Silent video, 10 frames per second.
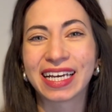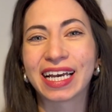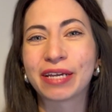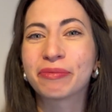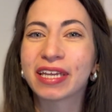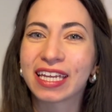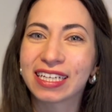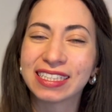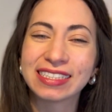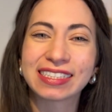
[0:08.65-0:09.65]
I'm
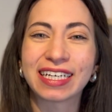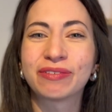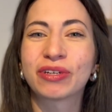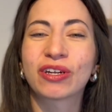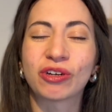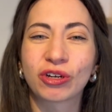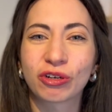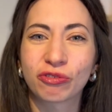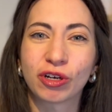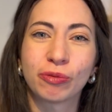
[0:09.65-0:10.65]
Iris, I'm a
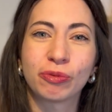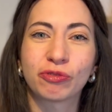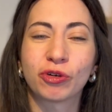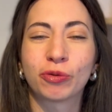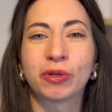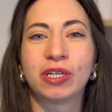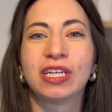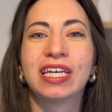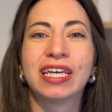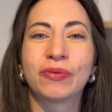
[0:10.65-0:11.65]
choreographer
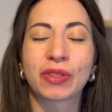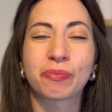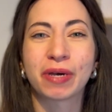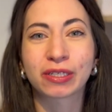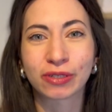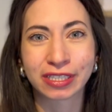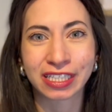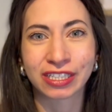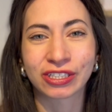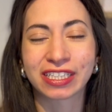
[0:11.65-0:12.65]
performer with a background
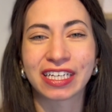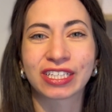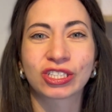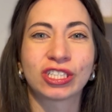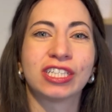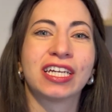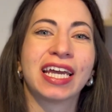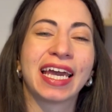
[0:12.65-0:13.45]
in architecture,